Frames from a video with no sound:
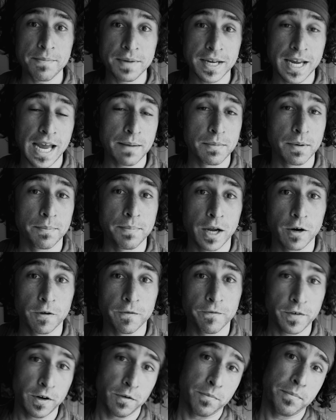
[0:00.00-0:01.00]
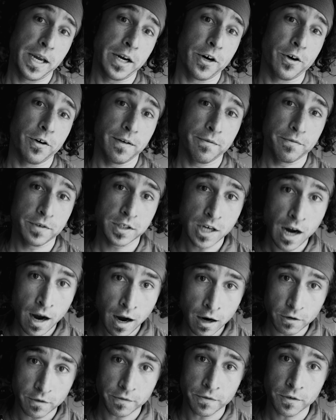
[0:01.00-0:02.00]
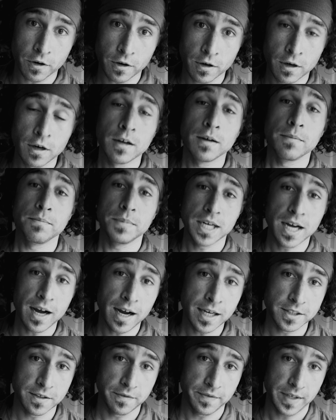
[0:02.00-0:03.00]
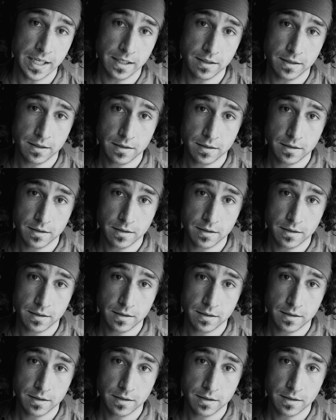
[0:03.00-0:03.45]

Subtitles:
became a better filmmaker and photographer because of it.